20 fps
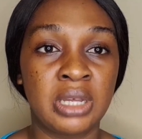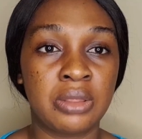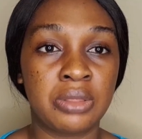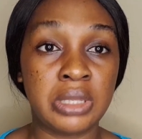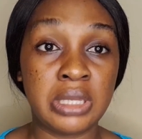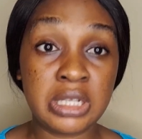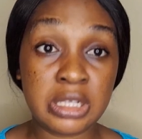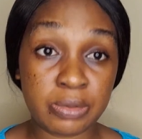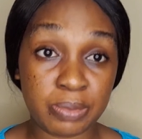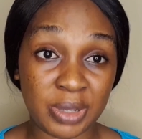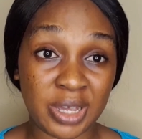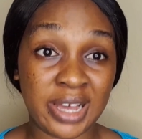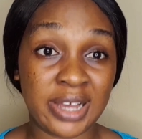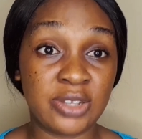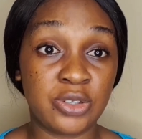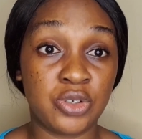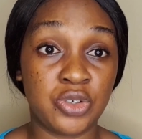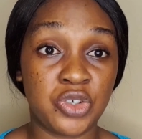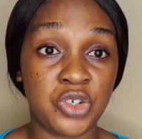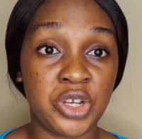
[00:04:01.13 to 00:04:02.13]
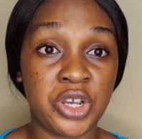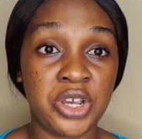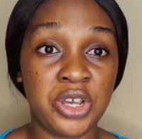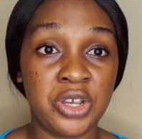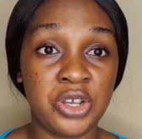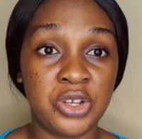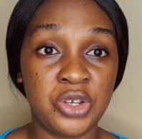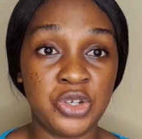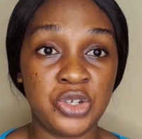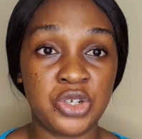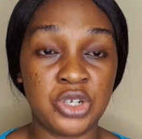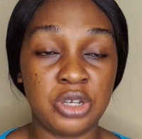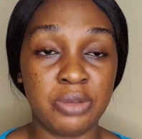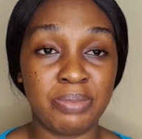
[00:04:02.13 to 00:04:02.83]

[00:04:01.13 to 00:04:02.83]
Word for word: things began to change.